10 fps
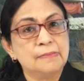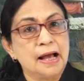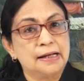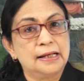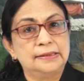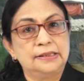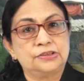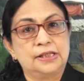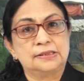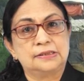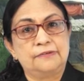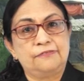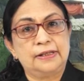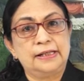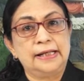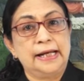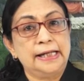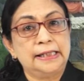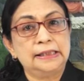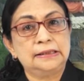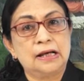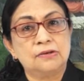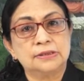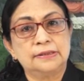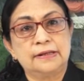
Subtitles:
Bangladesh has shifted 18,000